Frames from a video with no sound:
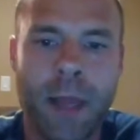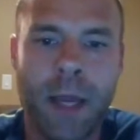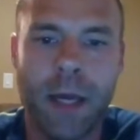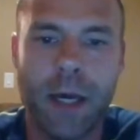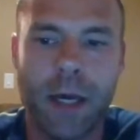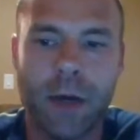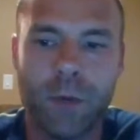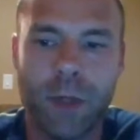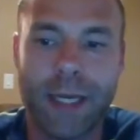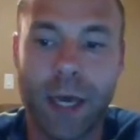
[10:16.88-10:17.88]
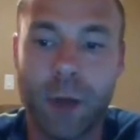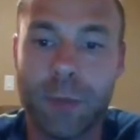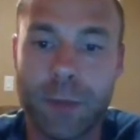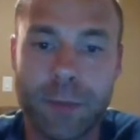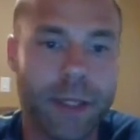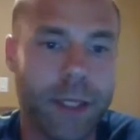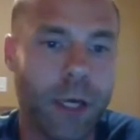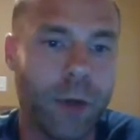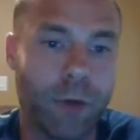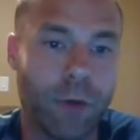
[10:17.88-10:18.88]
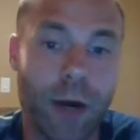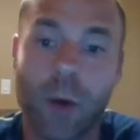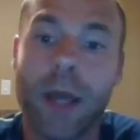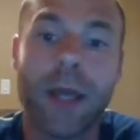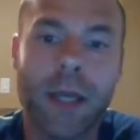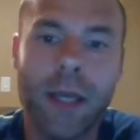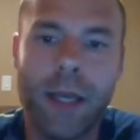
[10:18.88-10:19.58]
really to help them get going right away.